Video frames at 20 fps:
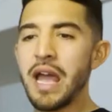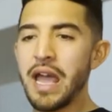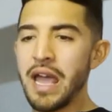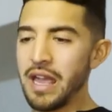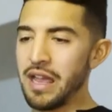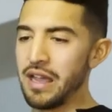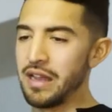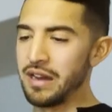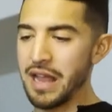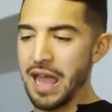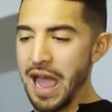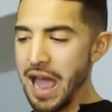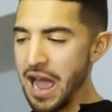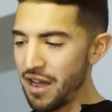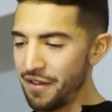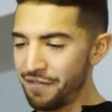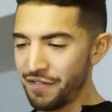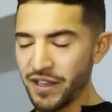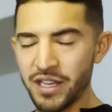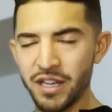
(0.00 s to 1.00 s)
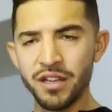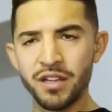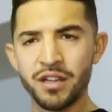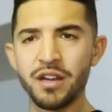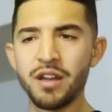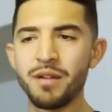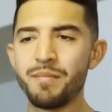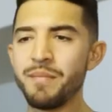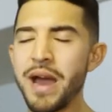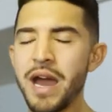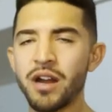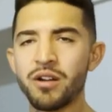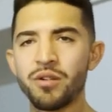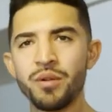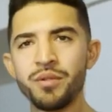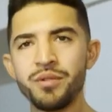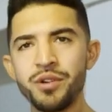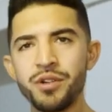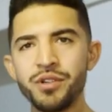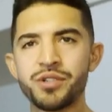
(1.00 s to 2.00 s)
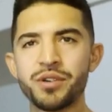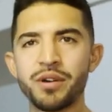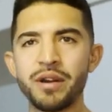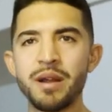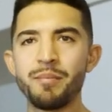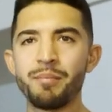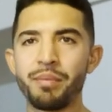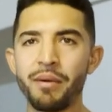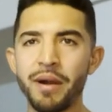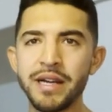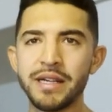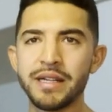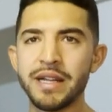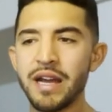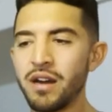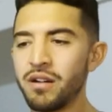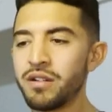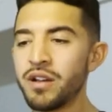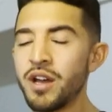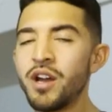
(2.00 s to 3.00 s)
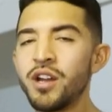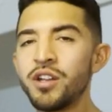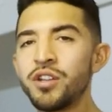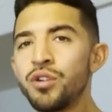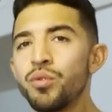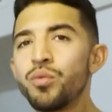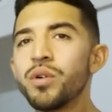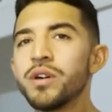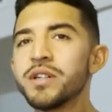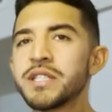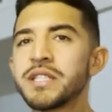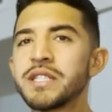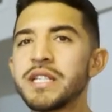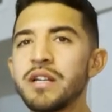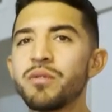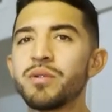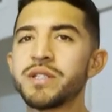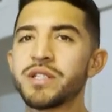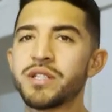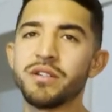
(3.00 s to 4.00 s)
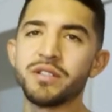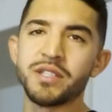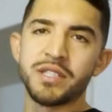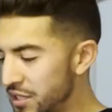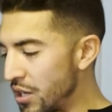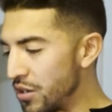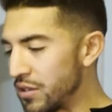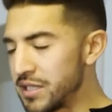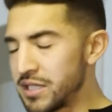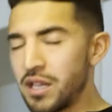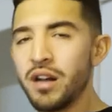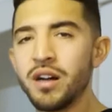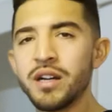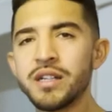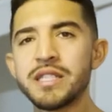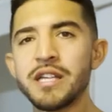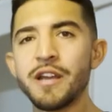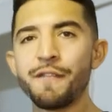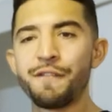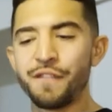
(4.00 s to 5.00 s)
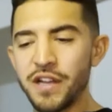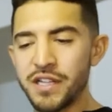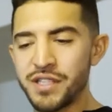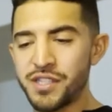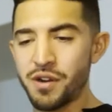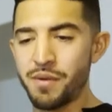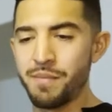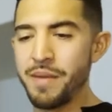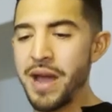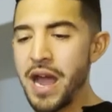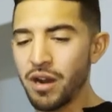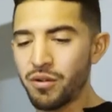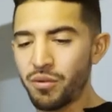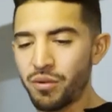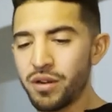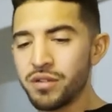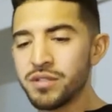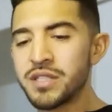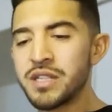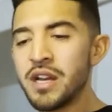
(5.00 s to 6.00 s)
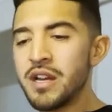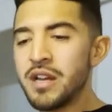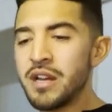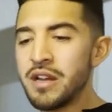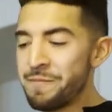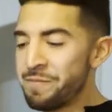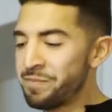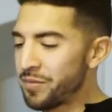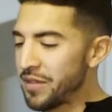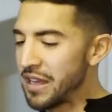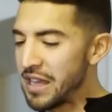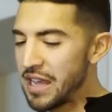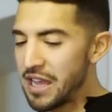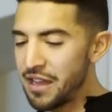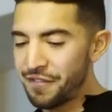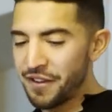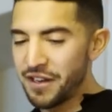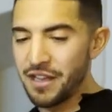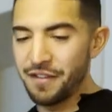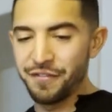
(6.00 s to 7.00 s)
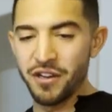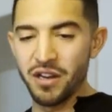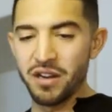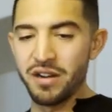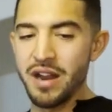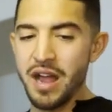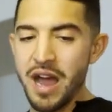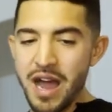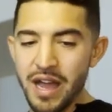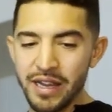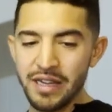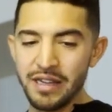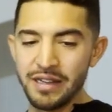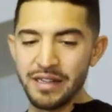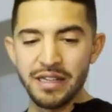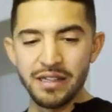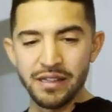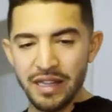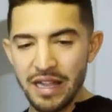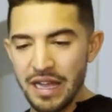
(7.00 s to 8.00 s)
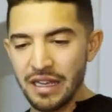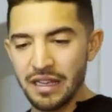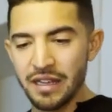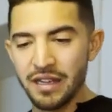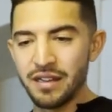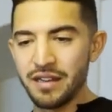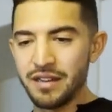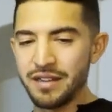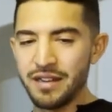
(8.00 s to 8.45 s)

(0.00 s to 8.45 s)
and have like a good macronutrient breakdown, you will see results. So as long as it fits your macros, even if you're not eating like